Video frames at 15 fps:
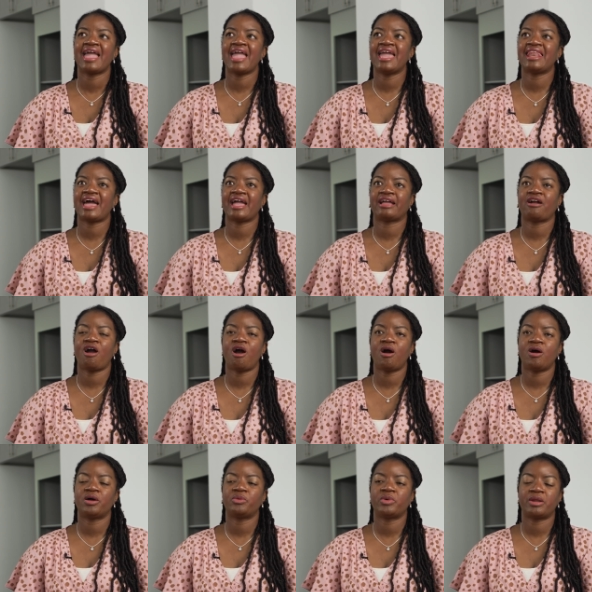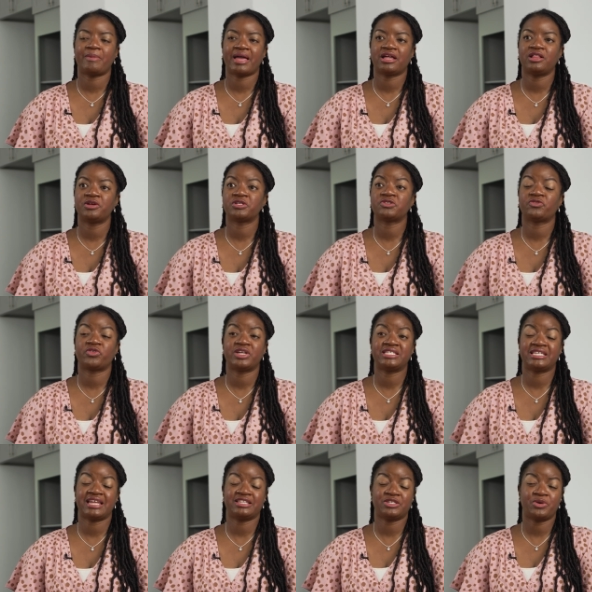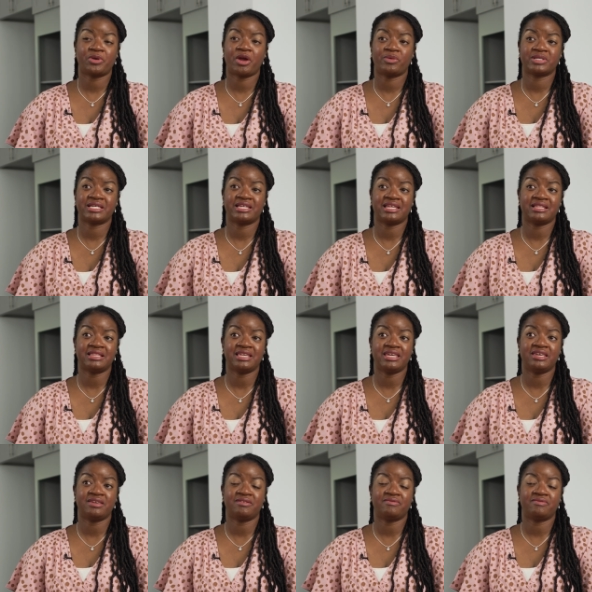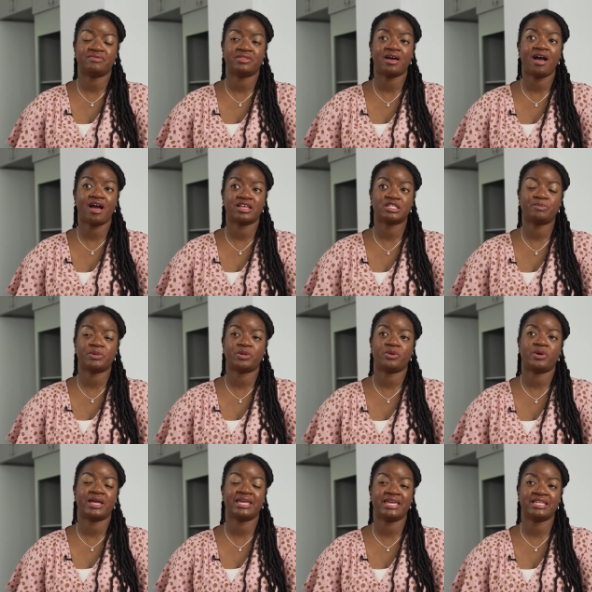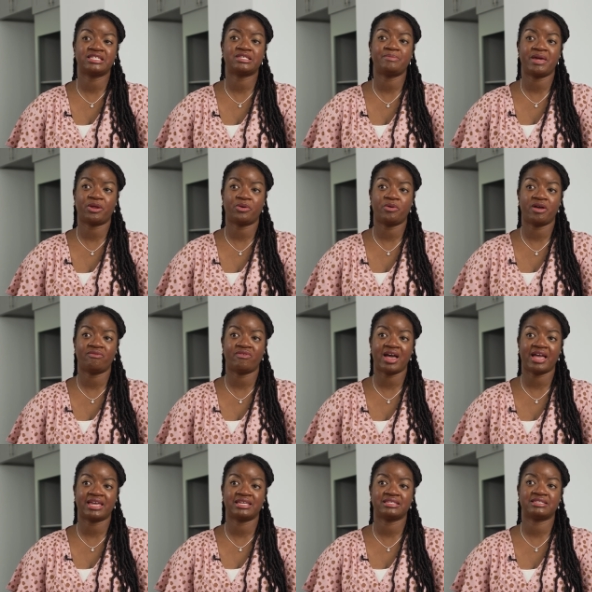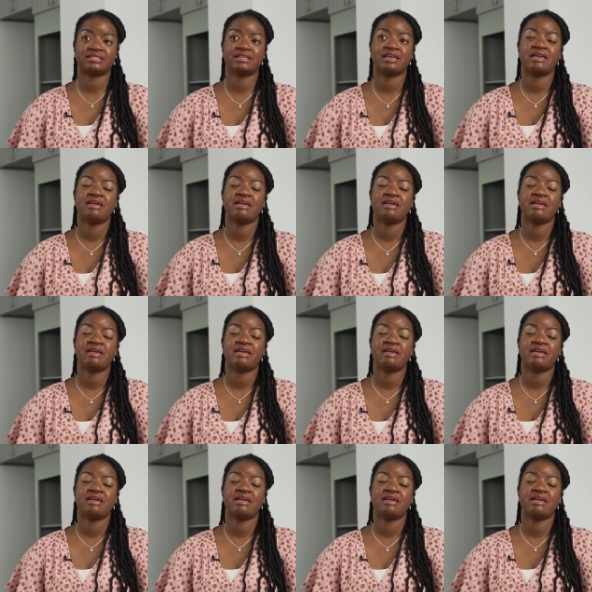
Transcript: And I called one of my close friends, and I told her I was going to leave the hospital against medical advice.